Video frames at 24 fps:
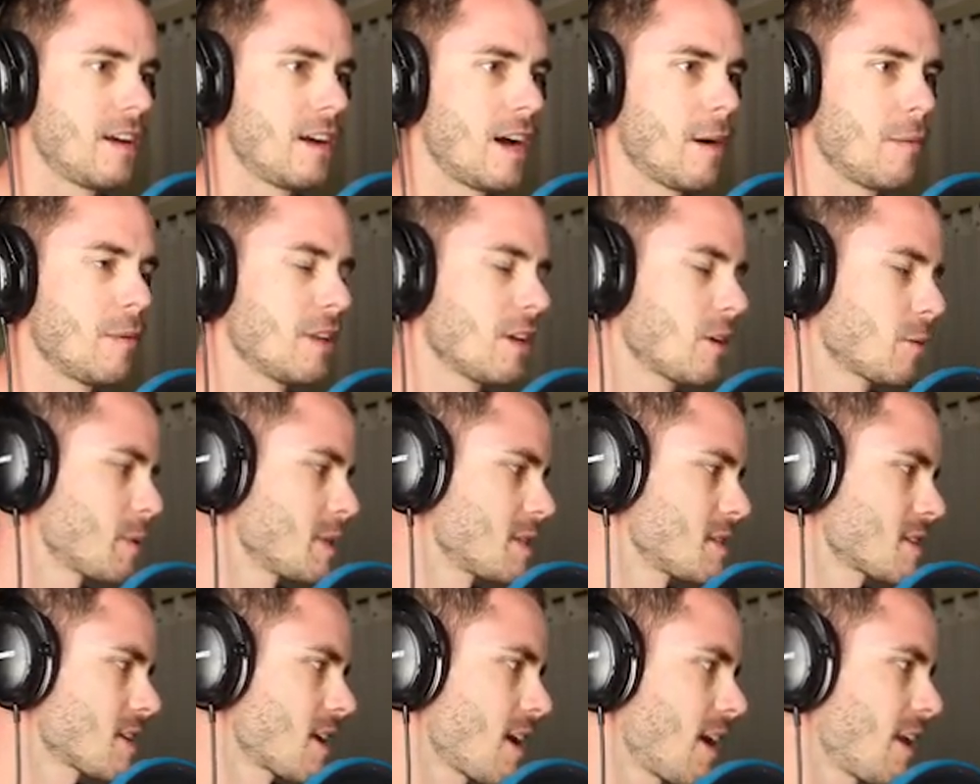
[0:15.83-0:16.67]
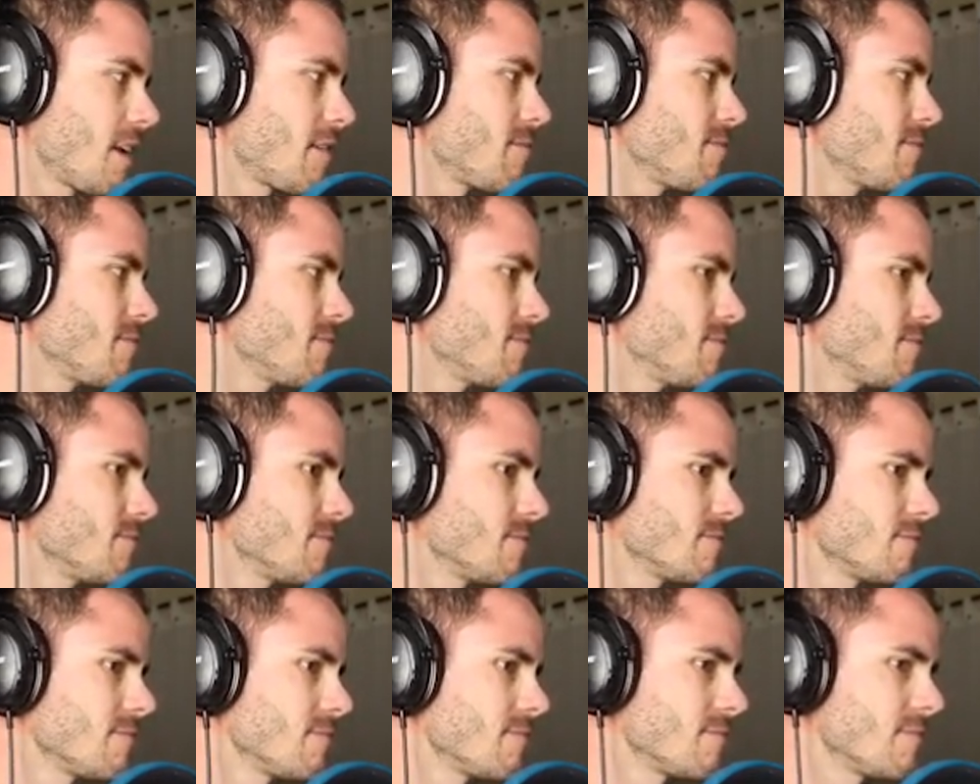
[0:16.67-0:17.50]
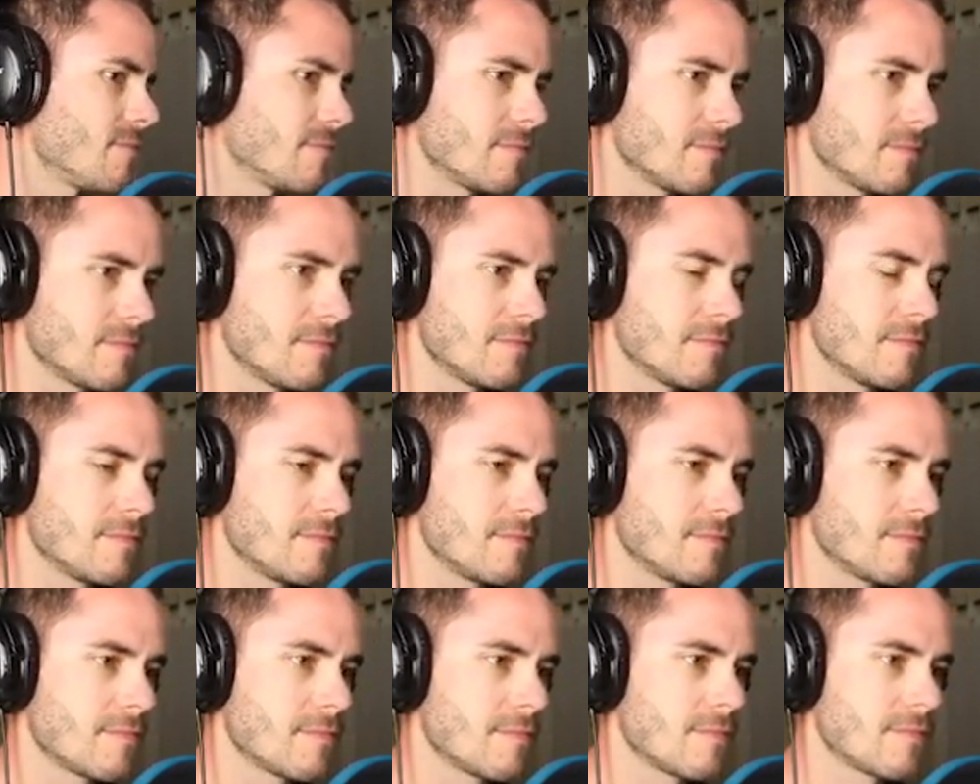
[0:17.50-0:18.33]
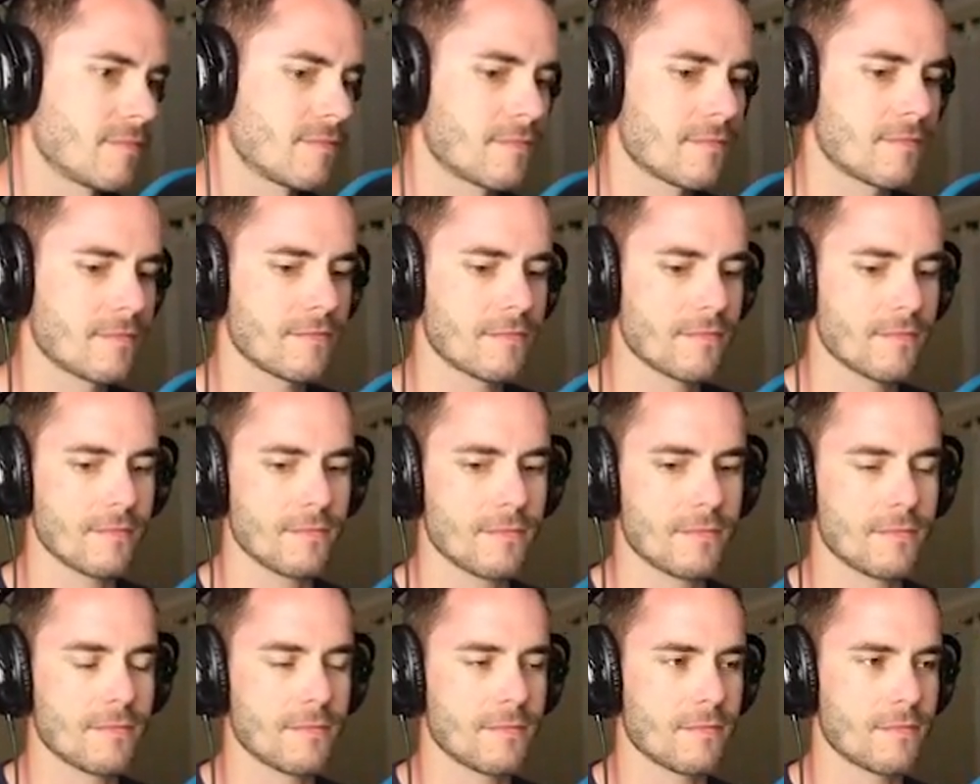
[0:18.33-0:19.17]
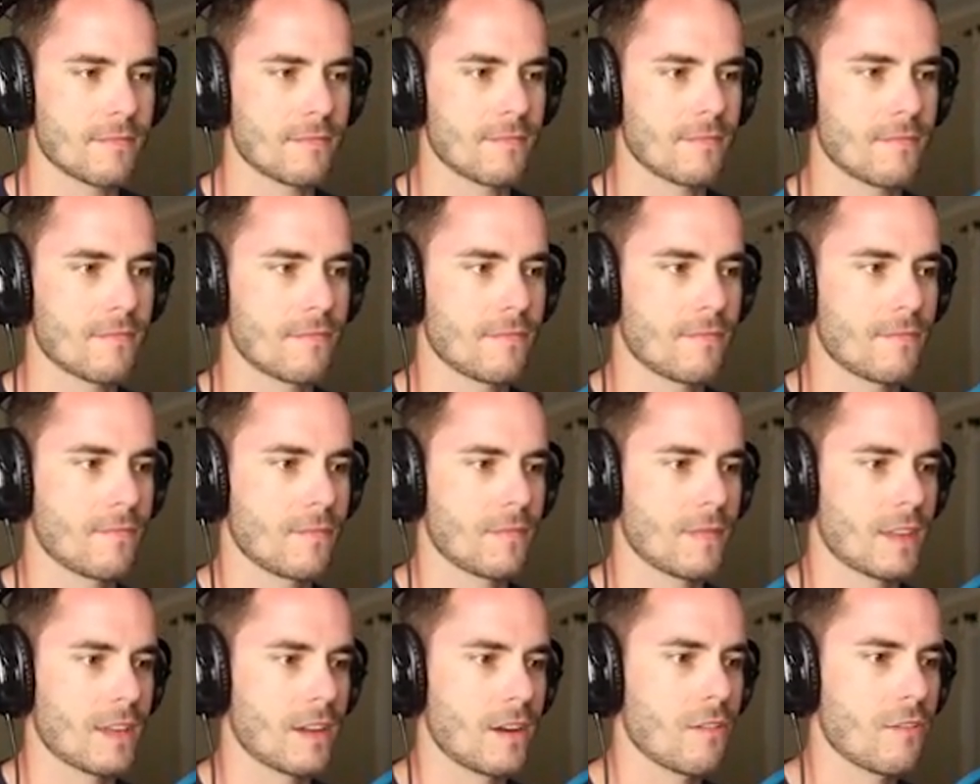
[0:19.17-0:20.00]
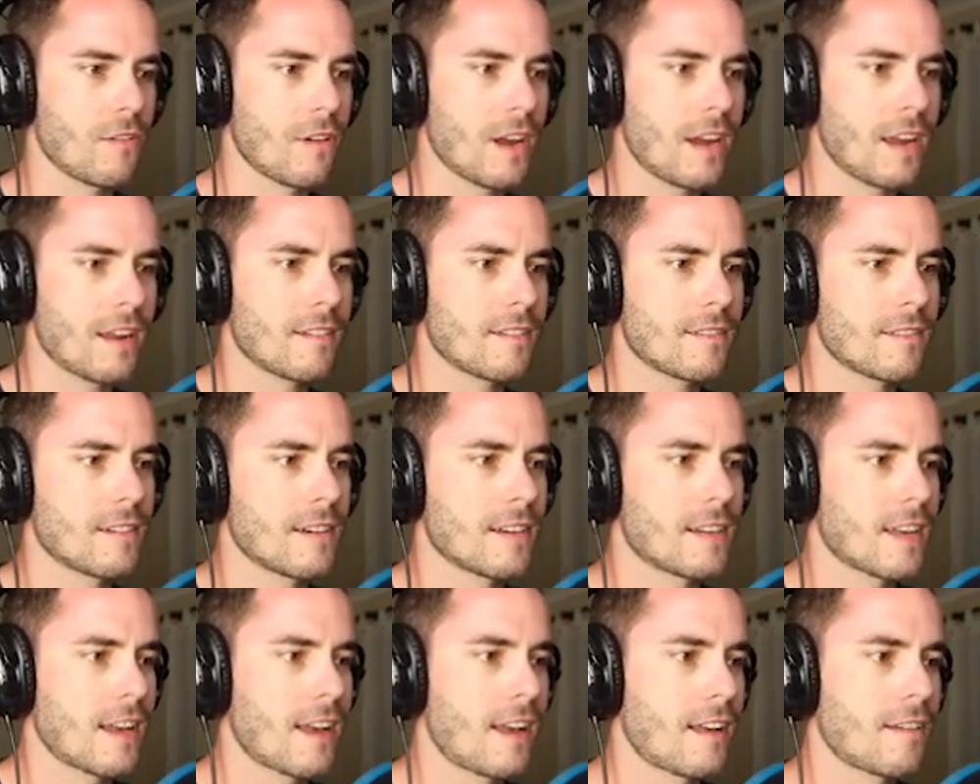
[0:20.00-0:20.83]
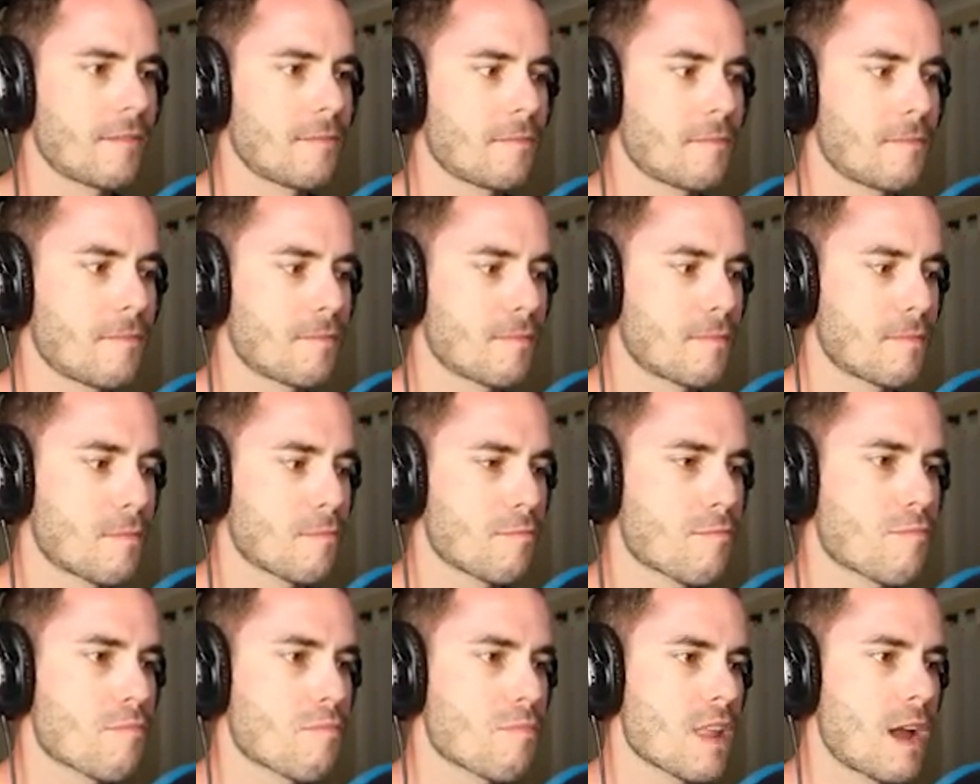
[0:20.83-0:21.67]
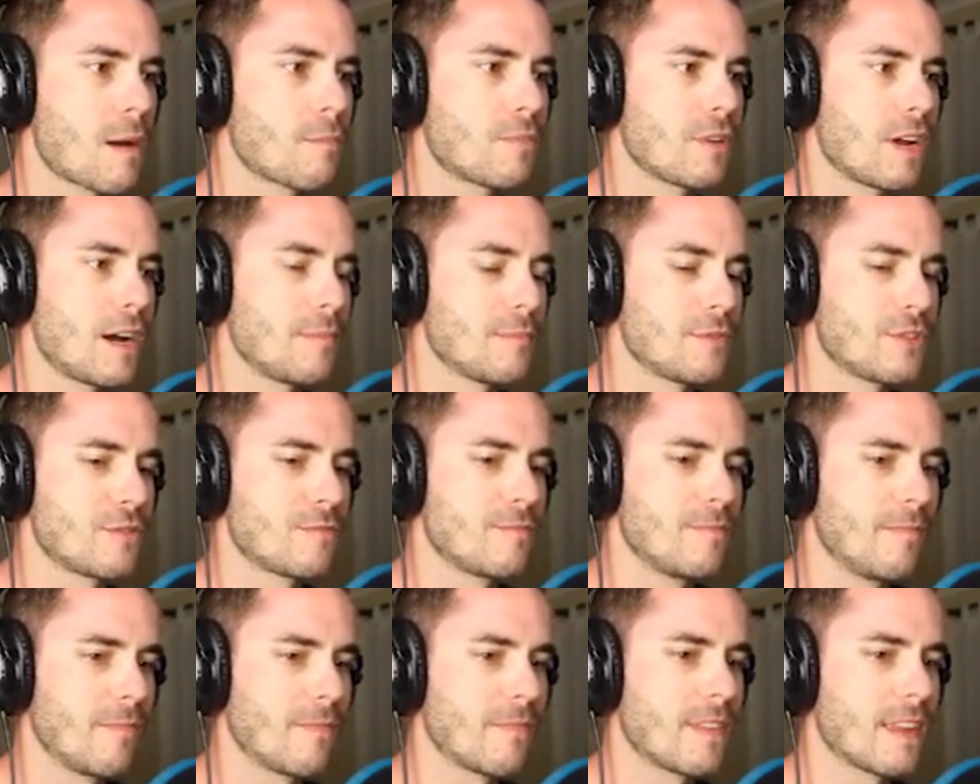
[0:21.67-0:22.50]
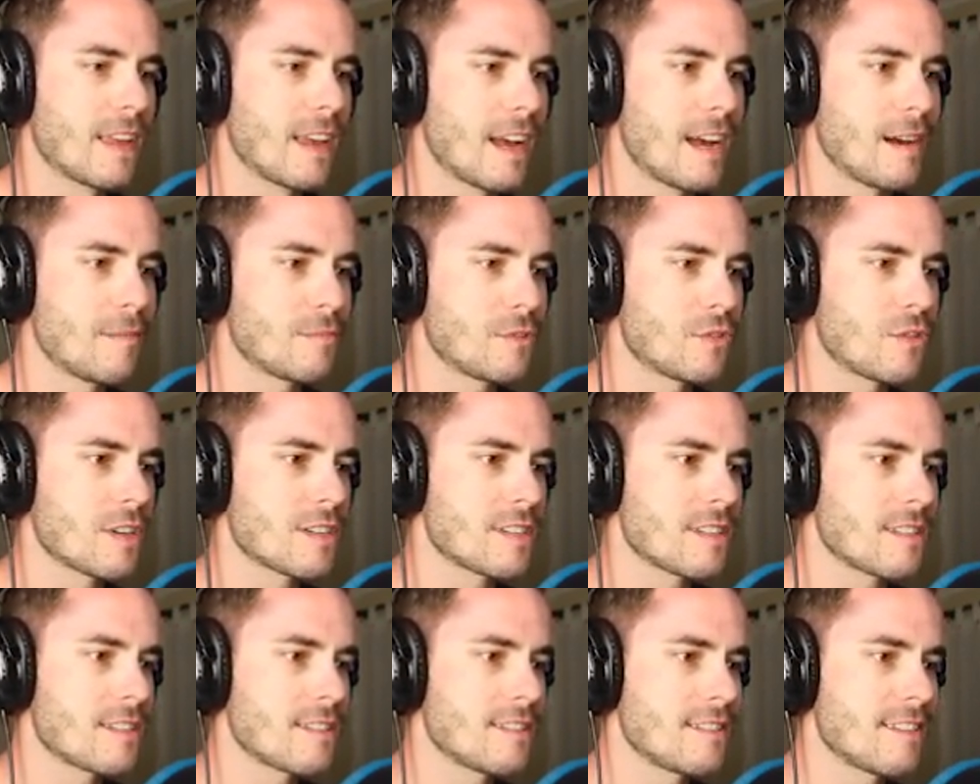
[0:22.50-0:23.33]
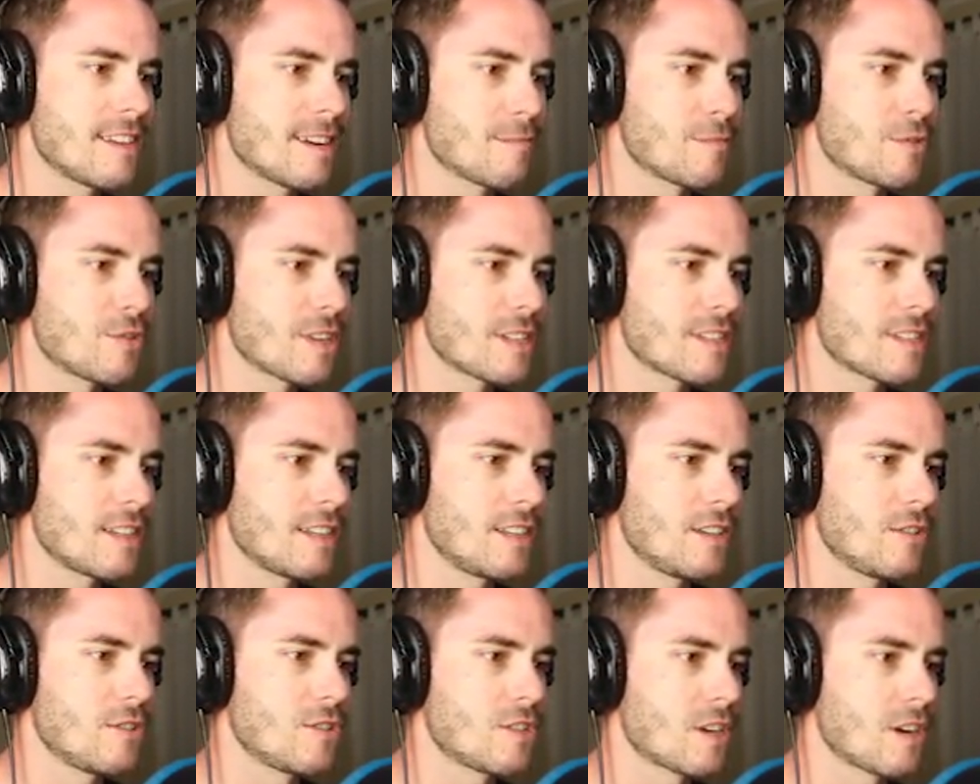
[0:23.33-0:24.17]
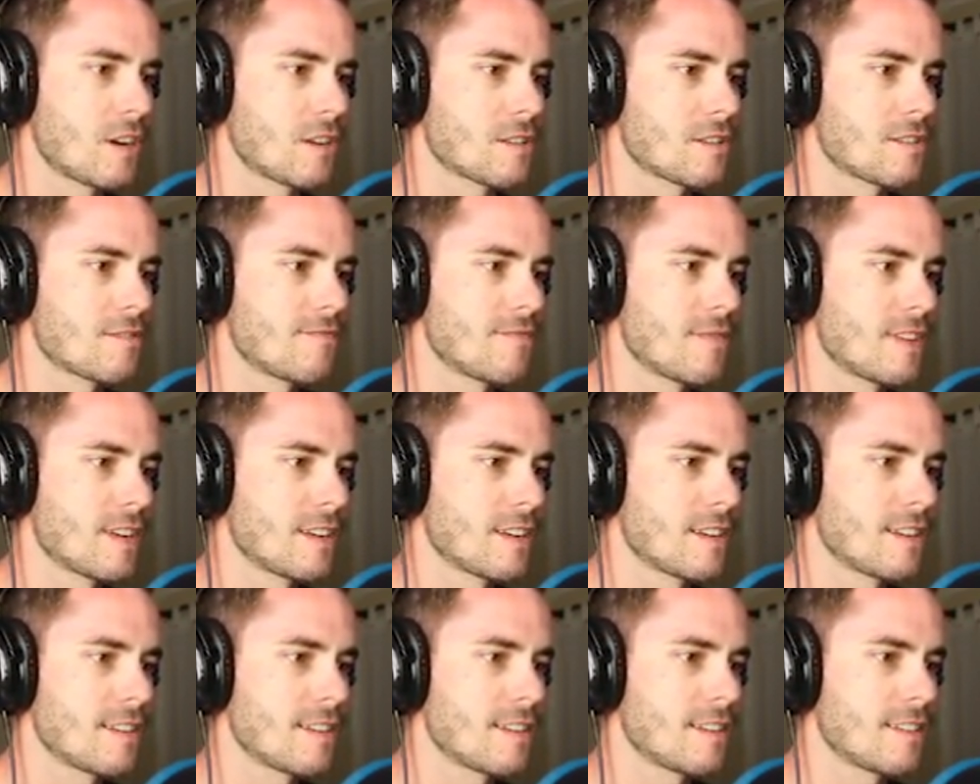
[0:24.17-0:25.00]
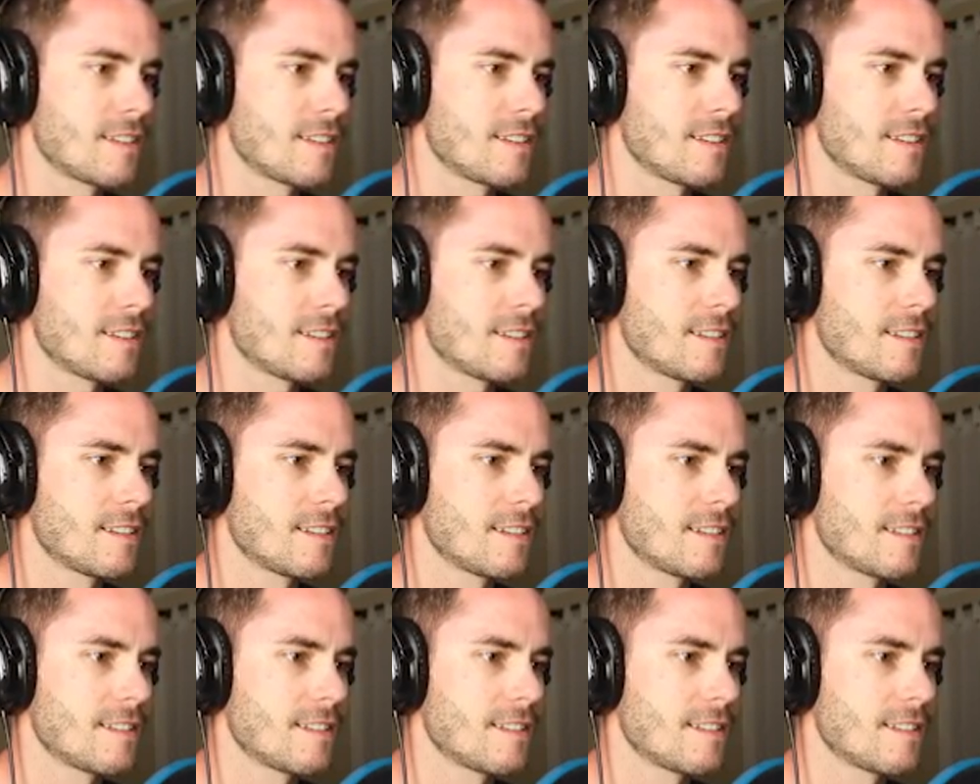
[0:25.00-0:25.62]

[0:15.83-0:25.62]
I'm a little bit scared. All right. Well, tell me what you got when you get in there. All right. Okay. All right, your life I'm, is in my hands. I'm trust. I'm trusting you, I'm Charles. I'm a responsible adult.